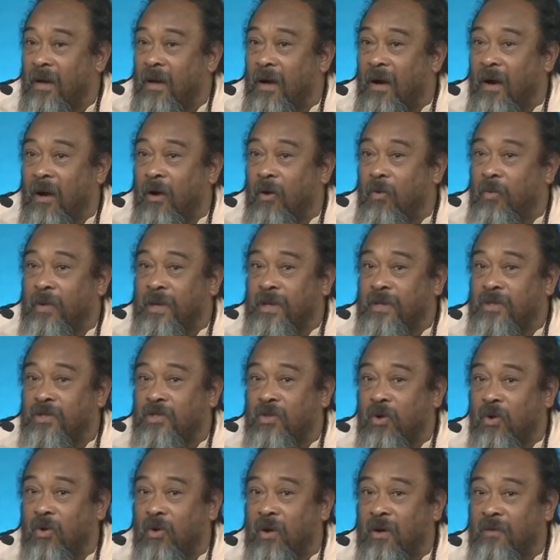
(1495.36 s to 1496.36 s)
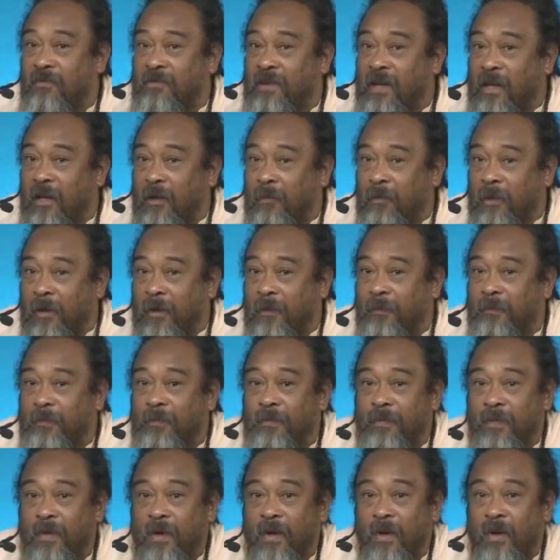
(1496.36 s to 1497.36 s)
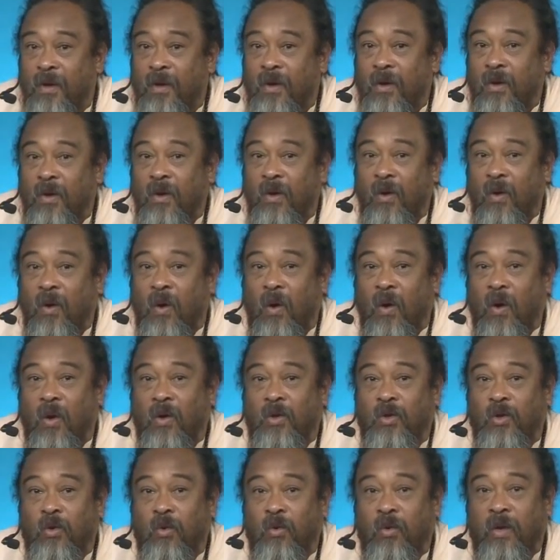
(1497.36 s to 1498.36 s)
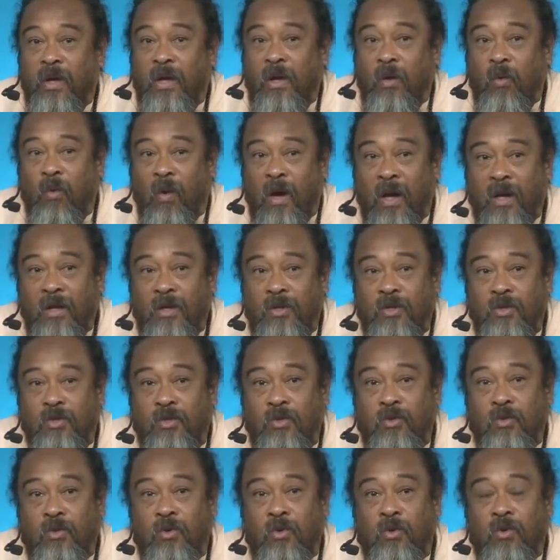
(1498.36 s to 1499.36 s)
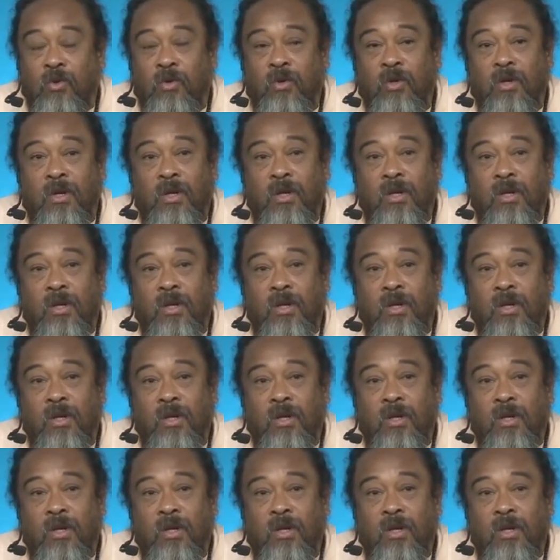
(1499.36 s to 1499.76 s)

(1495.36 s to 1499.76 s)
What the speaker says: Are we so available? Or do we want to